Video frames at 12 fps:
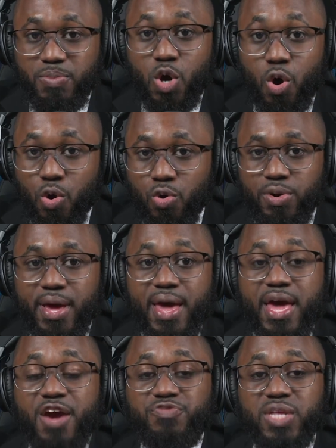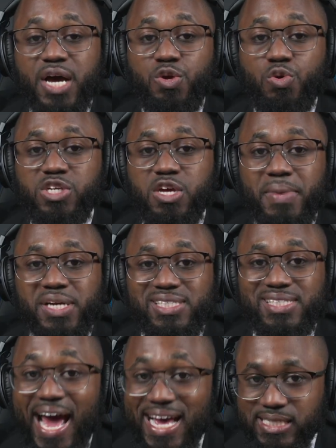code, if not using
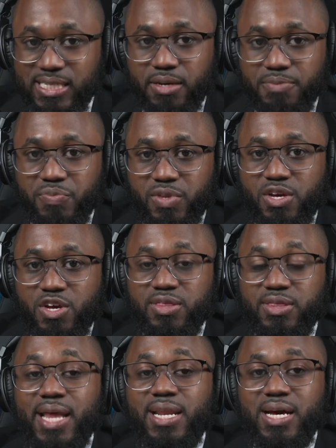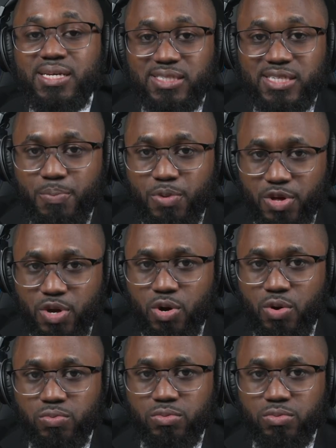Mestastic. Then assemble the code.